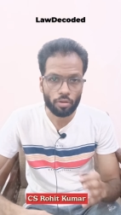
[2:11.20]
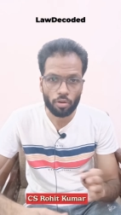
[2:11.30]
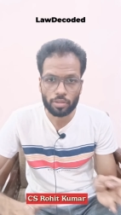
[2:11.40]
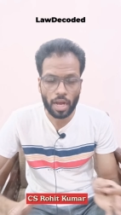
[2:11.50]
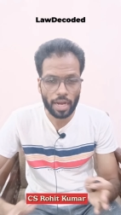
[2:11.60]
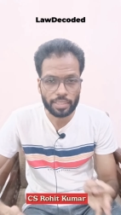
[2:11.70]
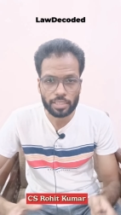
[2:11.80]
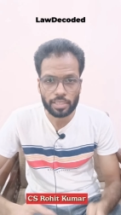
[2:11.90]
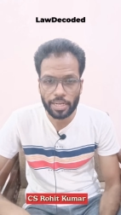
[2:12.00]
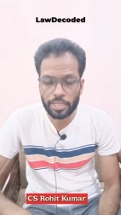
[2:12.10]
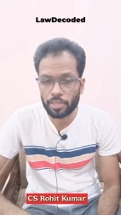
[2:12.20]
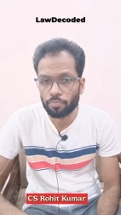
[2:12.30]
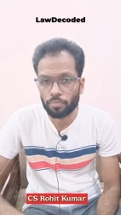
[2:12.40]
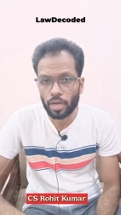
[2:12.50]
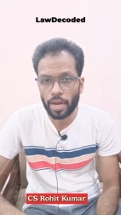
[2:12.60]
or the either side
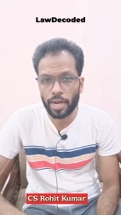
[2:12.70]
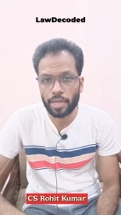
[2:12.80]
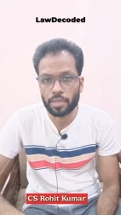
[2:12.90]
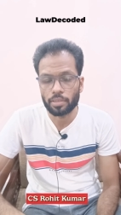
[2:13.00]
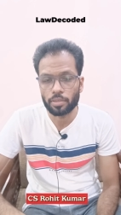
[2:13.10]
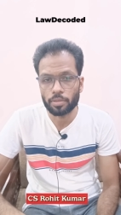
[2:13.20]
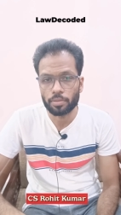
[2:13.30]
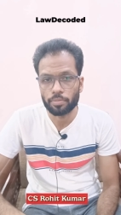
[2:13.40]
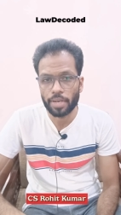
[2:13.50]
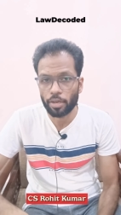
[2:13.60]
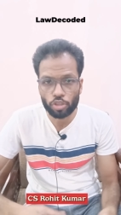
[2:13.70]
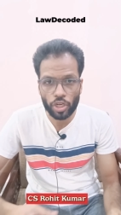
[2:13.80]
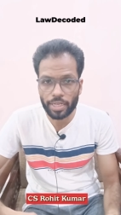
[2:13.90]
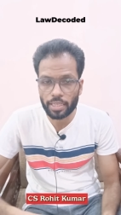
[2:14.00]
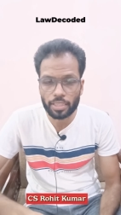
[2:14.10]
and
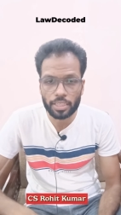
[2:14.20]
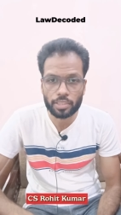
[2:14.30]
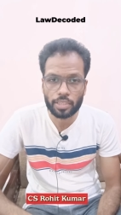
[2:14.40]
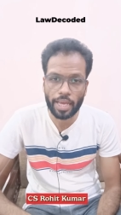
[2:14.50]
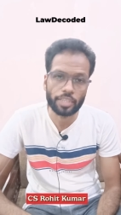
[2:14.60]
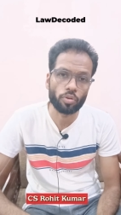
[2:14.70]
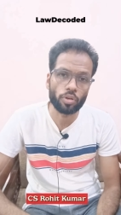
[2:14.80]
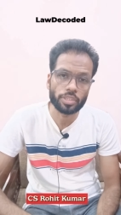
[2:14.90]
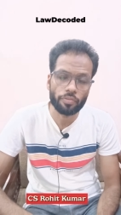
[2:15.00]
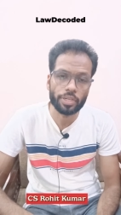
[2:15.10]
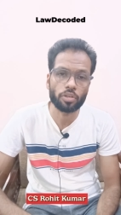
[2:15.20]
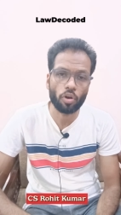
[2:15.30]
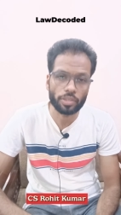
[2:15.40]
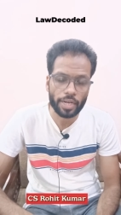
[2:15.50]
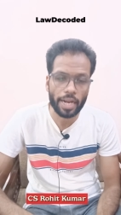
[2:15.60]
negotiating this exclusivity
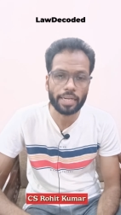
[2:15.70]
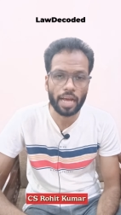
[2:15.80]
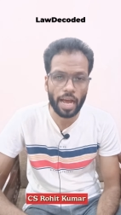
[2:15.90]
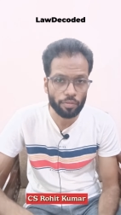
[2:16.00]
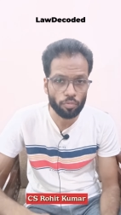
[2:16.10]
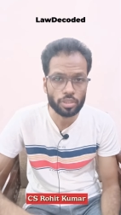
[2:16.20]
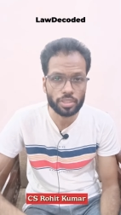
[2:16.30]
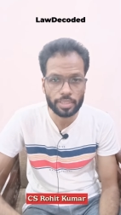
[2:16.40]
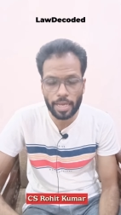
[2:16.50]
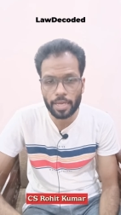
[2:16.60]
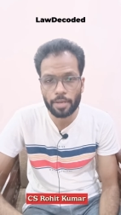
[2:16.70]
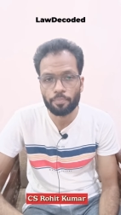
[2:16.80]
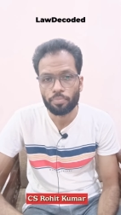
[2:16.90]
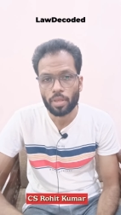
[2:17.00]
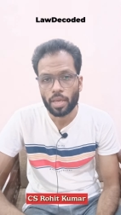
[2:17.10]
contract, I would
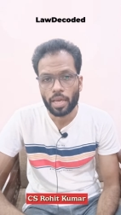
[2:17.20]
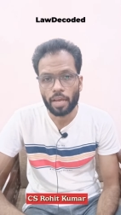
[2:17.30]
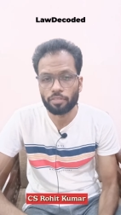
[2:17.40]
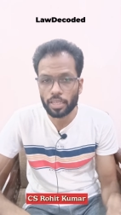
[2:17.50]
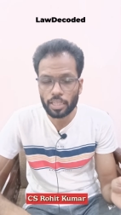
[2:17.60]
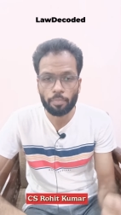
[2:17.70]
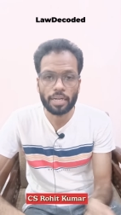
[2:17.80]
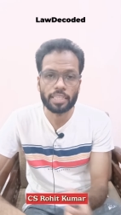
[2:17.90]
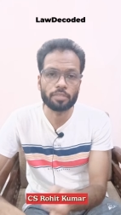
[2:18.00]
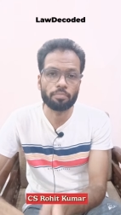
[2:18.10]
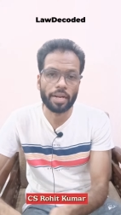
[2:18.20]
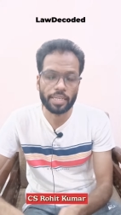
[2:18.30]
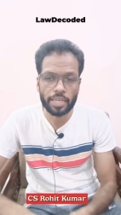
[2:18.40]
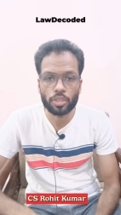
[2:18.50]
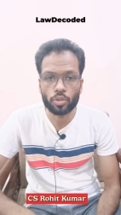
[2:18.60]
say if the other party is
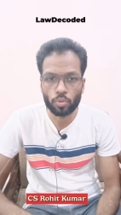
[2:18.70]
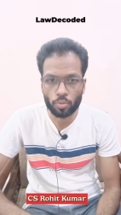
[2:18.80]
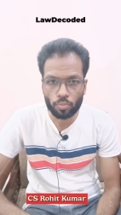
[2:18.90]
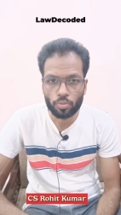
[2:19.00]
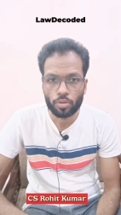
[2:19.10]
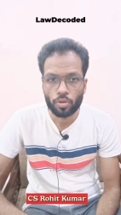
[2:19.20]
binding you